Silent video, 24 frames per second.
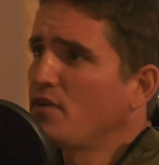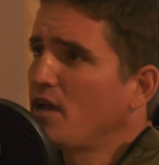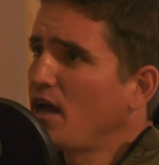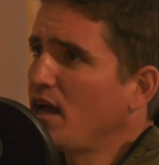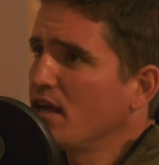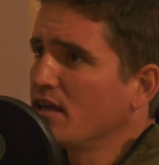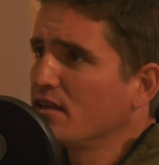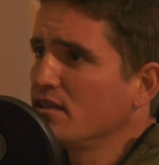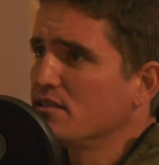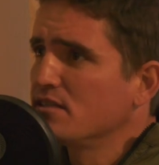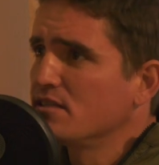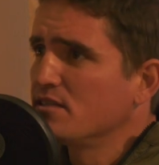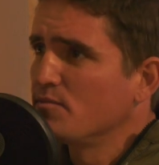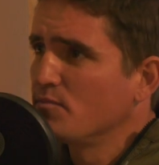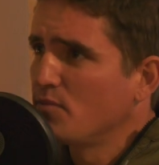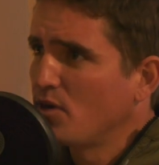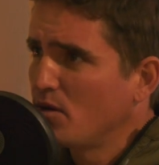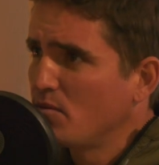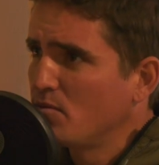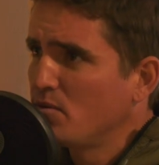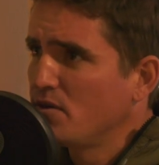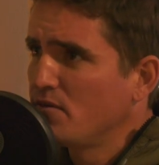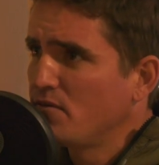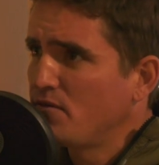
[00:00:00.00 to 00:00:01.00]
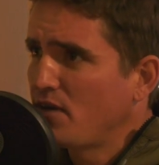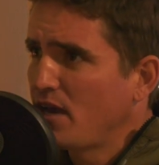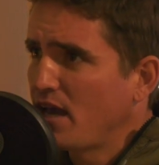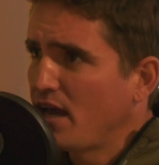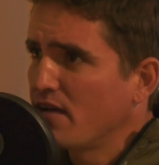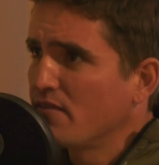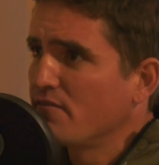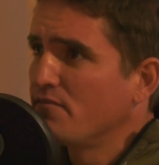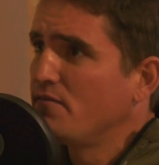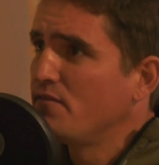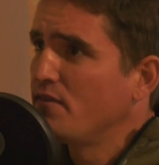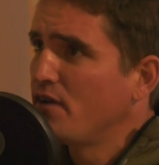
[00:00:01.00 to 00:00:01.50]
flying the Zimbabwe
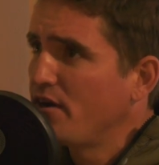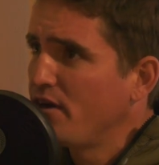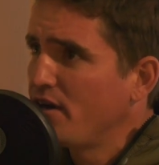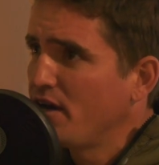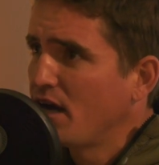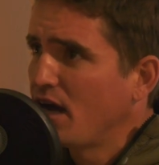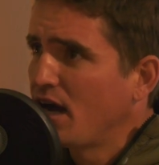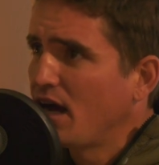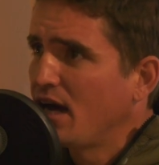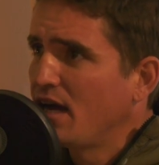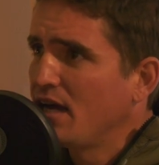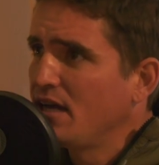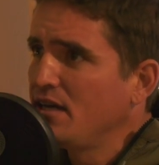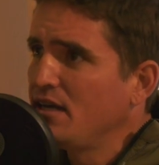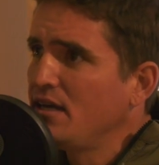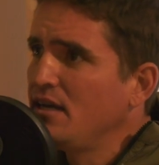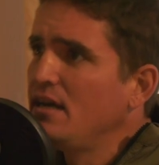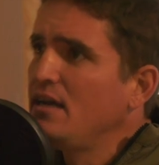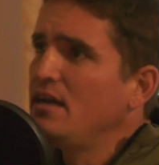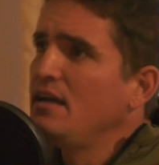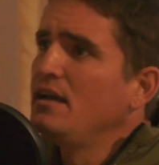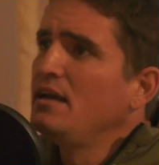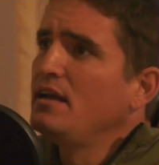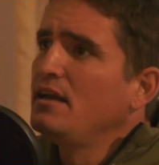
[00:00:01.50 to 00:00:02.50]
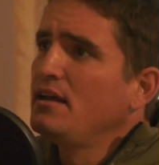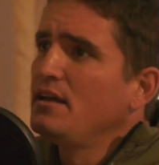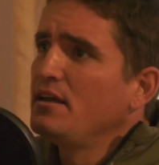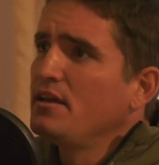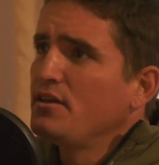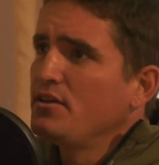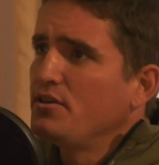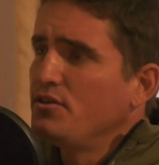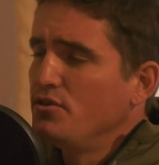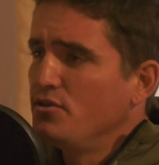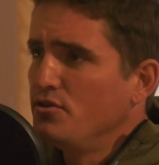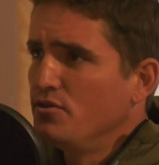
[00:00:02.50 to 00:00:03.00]
flag very high.
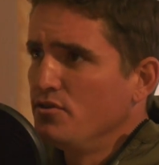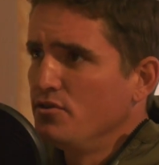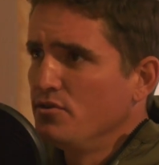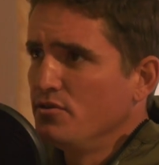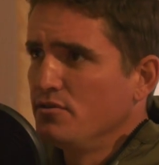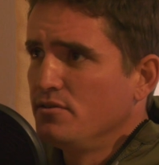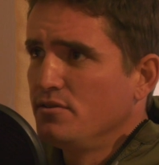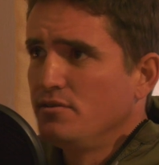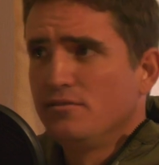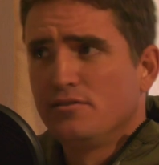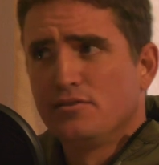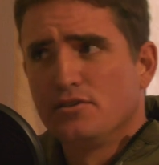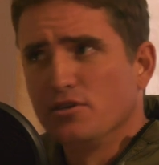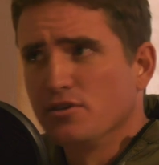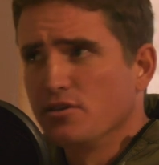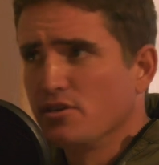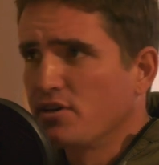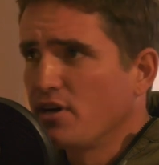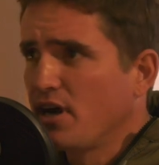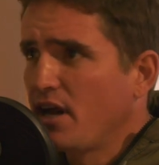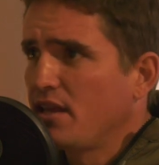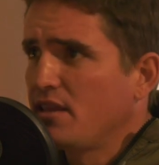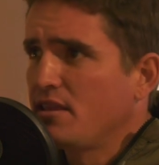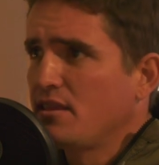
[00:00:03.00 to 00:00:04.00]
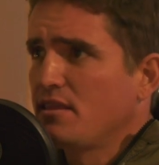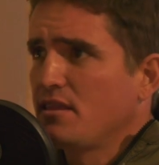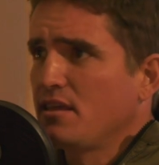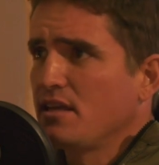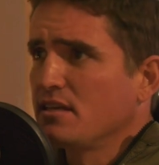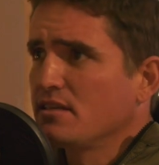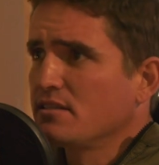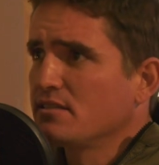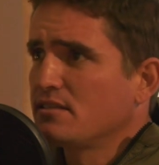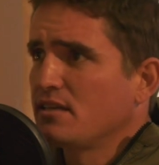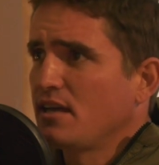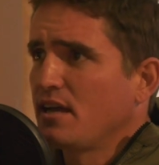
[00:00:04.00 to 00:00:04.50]
You do great
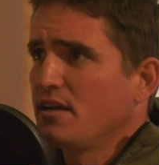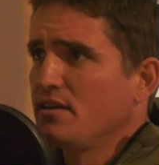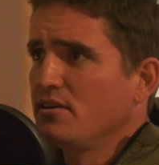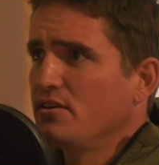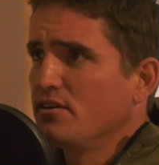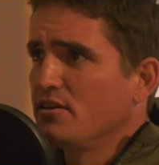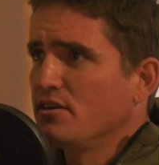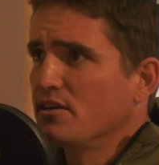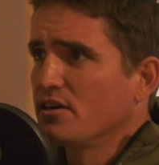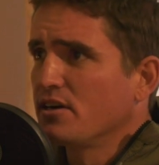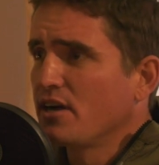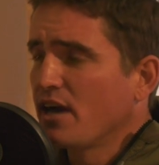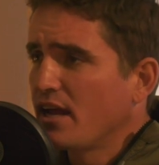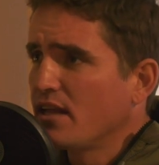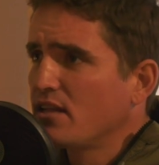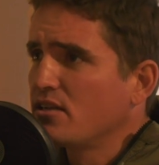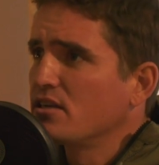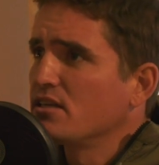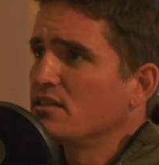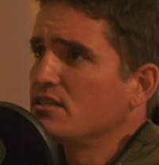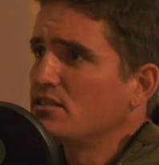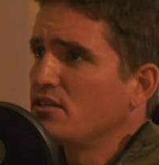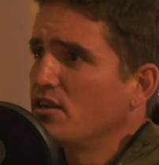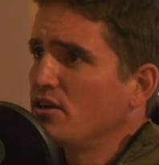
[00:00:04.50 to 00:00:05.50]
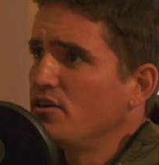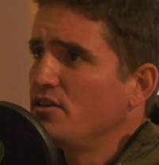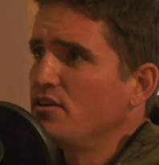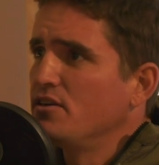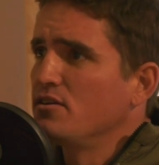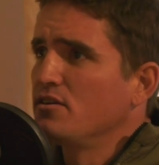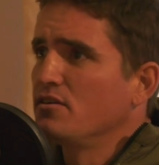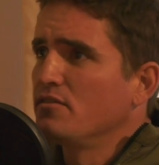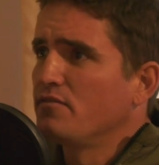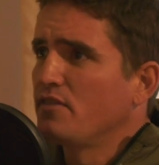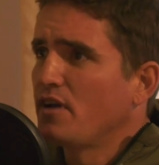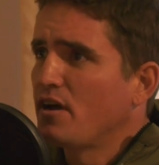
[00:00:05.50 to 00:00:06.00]
things and you're a great
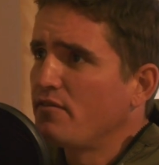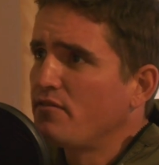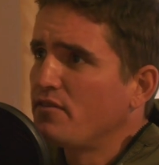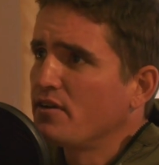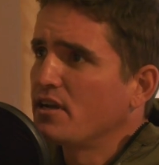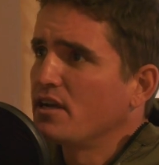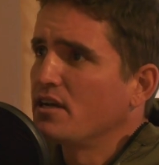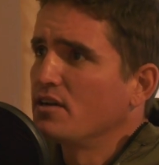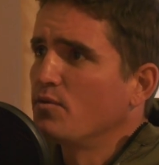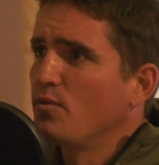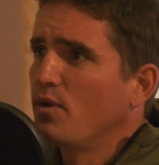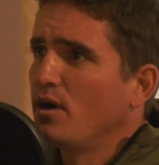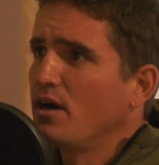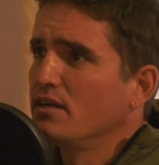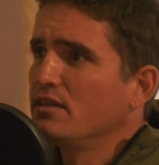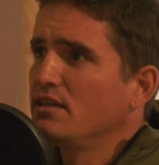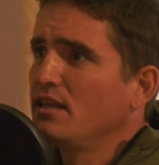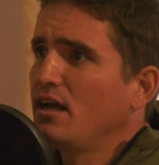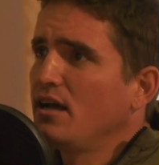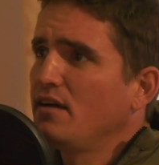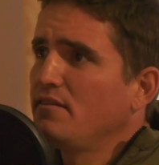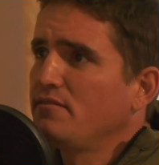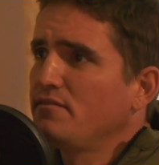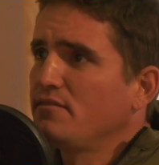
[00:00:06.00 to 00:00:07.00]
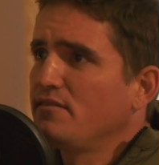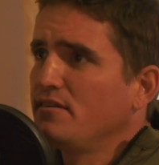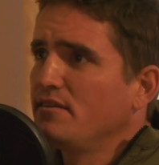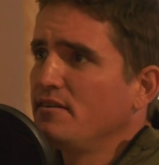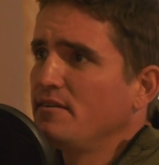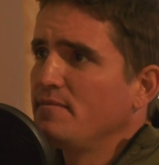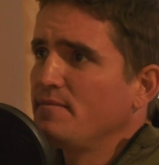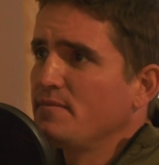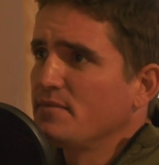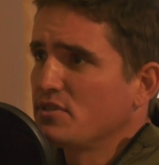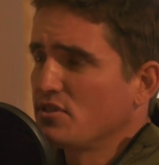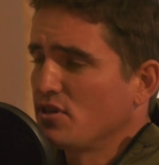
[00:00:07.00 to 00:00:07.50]
custodian of African wildlife.
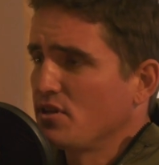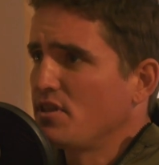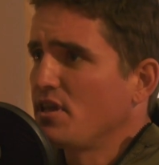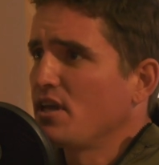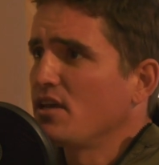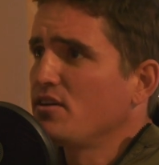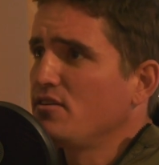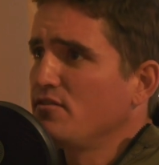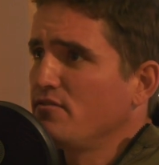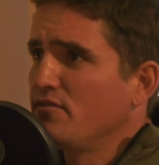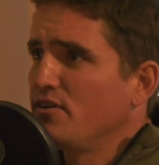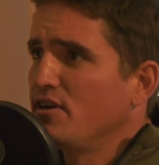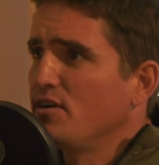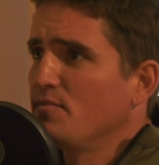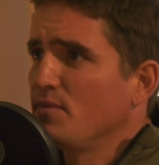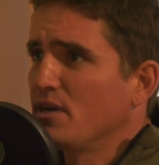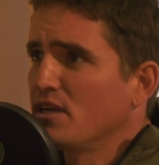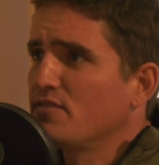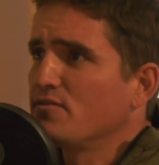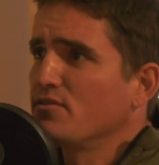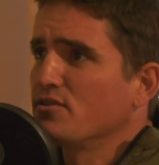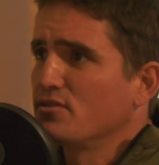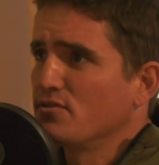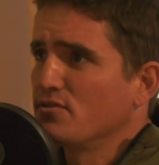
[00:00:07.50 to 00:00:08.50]
So thank you very much